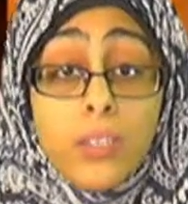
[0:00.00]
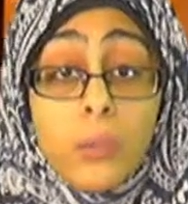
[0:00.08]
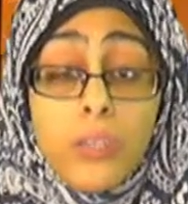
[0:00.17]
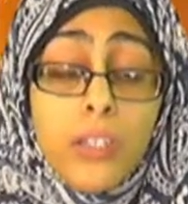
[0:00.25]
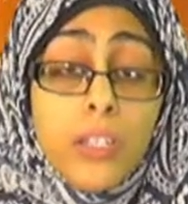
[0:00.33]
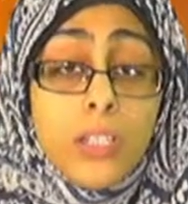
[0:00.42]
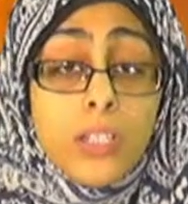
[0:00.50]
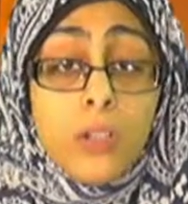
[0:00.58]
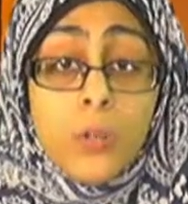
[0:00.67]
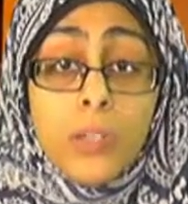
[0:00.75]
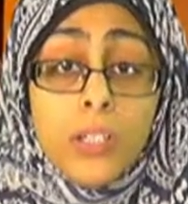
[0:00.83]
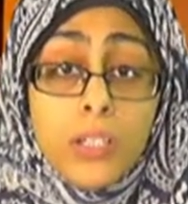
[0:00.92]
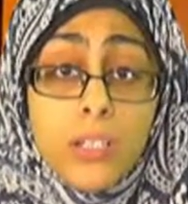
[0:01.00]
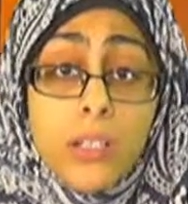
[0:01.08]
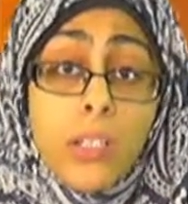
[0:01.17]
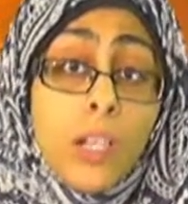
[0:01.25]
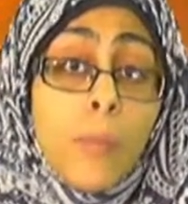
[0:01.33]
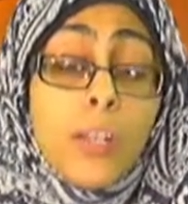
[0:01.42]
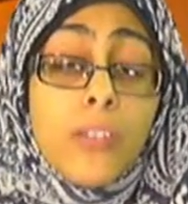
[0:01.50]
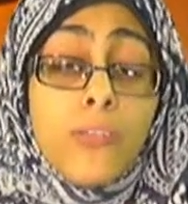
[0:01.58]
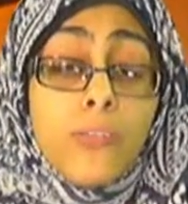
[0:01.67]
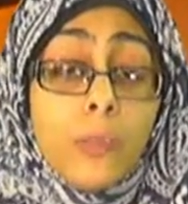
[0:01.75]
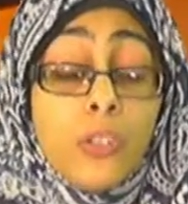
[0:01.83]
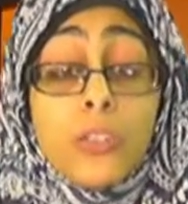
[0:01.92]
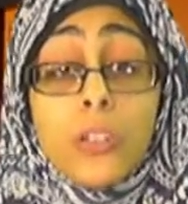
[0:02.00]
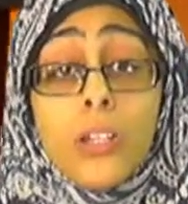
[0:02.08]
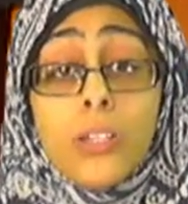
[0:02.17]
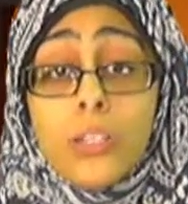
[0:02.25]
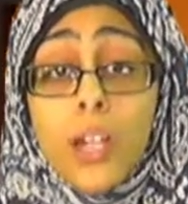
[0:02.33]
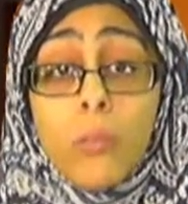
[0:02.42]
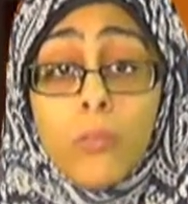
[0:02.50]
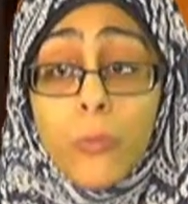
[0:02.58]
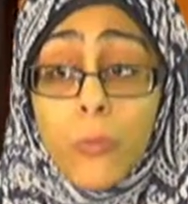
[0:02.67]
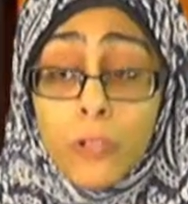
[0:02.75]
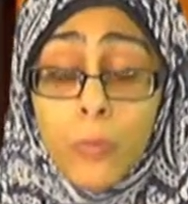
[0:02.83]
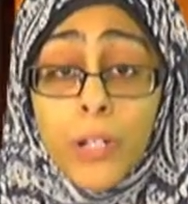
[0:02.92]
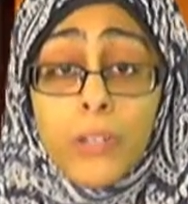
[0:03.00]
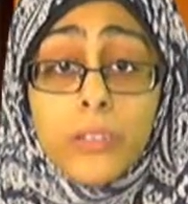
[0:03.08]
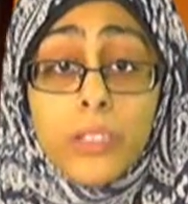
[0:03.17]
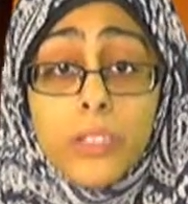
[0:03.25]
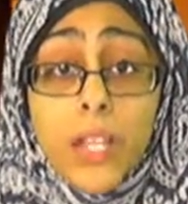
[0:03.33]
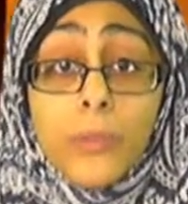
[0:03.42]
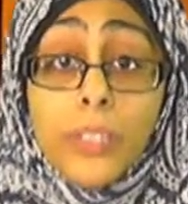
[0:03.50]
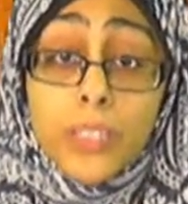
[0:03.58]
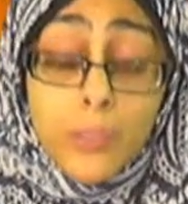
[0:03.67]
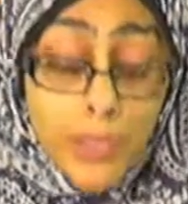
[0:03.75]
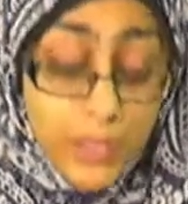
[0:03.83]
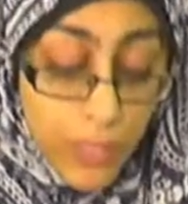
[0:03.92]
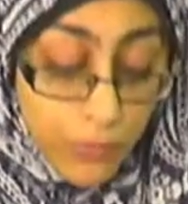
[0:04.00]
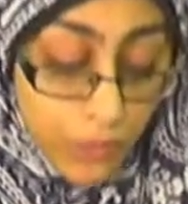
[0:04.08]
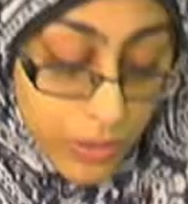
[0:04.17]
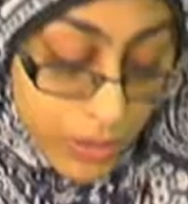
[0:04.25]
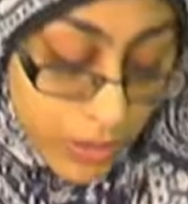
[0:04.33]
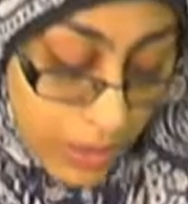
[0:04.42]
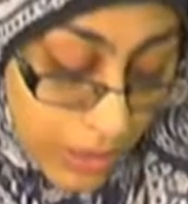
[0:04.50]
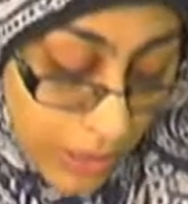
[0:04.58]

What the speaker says: We think it's no big deal, but if we should not sit down before your parents sit down, let them sit down first.